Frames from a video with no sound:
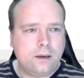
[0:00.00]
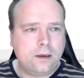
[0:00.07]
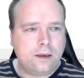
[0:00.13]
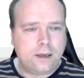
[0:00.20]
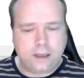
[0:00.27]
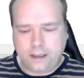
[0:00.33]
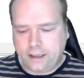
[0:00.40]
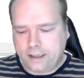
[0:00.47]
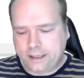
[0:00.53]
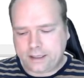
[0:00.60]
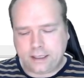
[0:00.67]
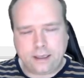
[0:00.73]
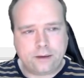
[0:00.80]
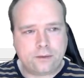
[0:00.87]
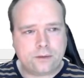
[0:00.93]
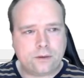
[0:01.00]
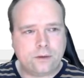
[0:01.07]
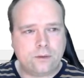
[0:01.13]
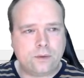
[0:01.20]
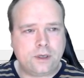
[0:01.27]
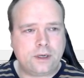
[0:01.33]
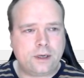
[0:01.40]
And then actually I'll
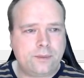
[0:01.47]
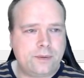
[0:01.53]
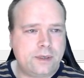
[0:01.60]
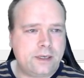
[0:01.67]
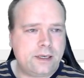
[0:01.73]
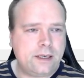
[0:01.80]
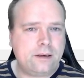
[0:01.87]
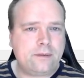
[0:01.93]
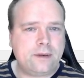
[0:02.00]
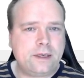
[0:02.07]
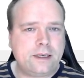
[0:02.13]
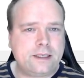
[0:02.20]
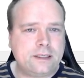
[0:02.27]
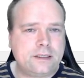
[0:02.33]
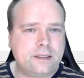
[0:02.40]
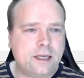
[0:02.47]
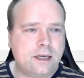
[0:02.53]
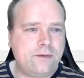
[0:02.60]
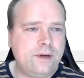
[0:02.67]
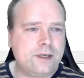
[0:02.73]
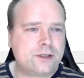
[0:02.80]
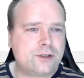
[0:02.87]
go one up, and then I will actually
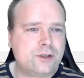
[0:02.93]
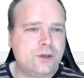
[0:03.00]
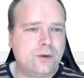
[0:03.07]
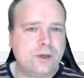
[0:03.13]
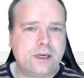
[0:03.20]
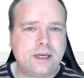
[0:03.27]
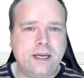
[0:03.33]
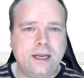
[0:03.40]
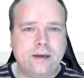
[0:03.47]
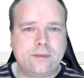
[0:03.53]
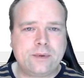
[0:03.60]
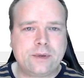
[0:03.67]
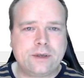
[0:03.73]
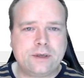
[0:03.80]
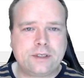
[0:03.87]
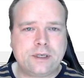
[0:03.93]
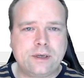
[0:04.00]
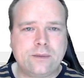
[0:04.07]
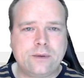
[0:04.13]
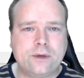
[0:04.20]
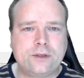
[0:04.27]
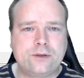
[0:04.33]
start VS Code again because I
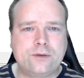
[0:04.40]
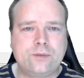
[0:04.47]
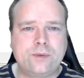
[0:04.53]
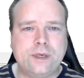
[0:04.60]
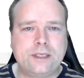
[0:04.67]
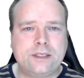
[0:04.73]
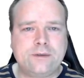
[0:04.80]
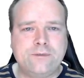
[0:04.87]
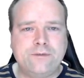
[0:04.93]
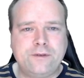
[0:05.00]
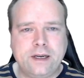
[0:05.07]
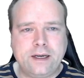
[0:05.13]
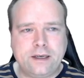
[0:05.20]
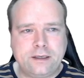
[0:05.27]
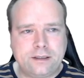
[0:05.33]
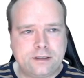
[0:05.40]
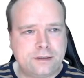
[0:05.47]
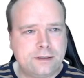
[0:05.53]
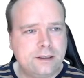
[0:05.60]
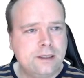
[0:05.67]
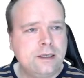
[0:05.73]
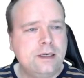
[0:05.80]
want to place some
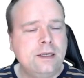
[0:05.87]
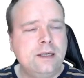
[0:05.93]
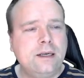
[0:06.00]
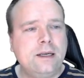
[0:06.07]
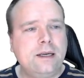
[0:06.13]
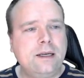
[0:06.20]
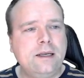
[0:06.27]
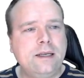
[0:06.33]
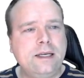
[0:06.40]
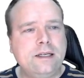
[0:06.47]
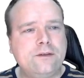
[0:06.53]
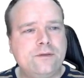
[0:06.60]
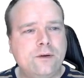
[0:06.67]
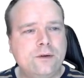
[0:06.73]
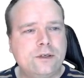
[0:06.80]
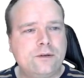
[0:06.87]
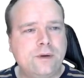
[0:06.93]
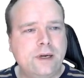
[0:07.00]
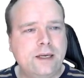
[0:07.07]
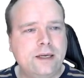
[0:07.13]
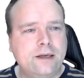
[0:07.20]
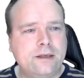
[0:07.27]
files in these folders
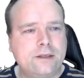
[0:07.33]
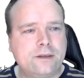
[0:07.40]
right here.